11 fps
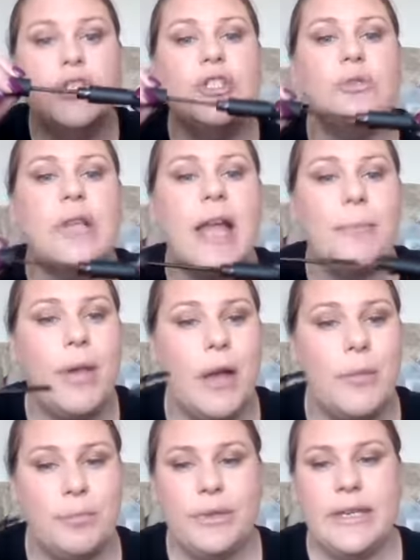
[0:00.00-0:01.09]
Do not
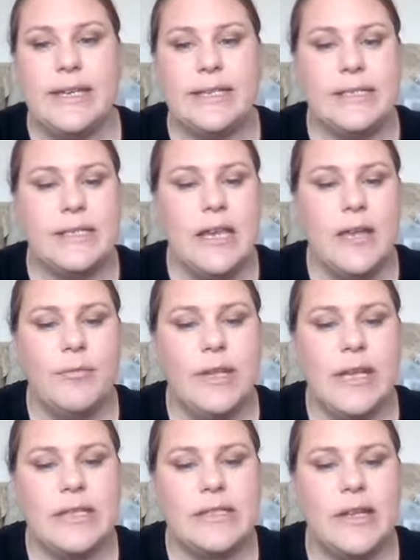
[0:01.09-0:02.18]
pump, please,
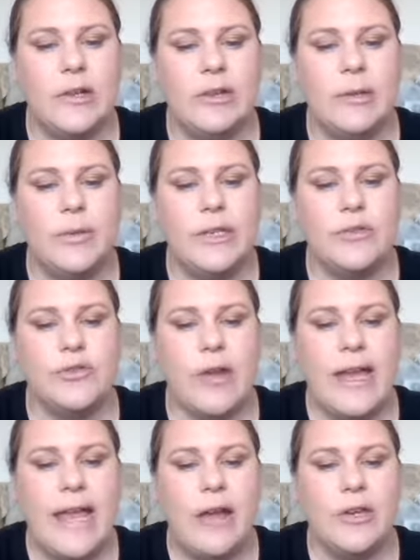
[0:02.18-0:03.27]
because not only will you
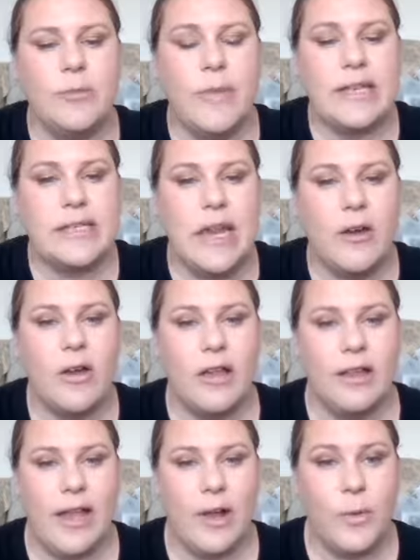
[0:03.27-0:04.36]
dry out your mascara
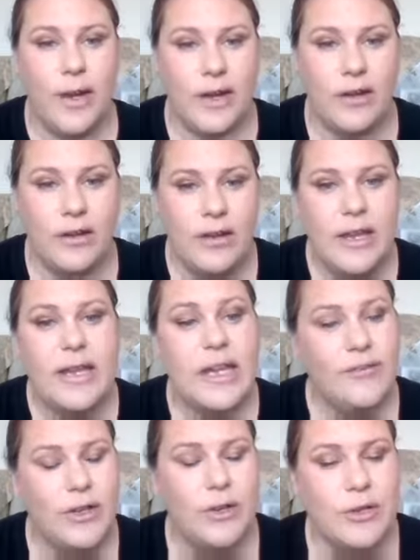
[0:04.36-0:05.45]
a lot quicker,
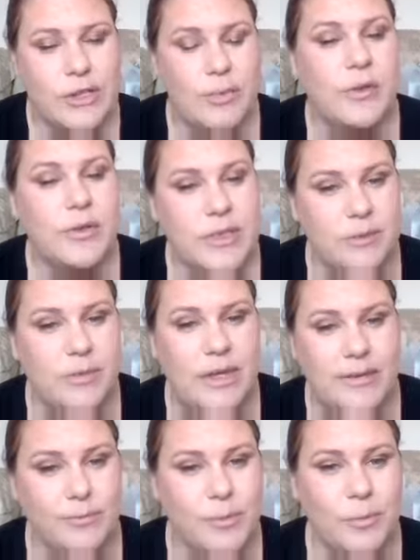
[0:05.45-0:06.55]
even though you're supposed to
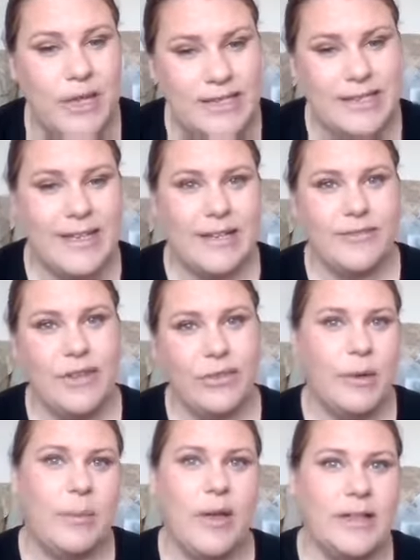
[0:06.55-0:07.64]
be replacing it every
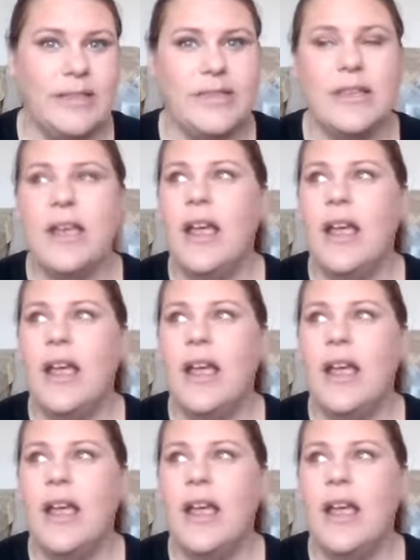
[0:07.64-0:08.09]
3 months,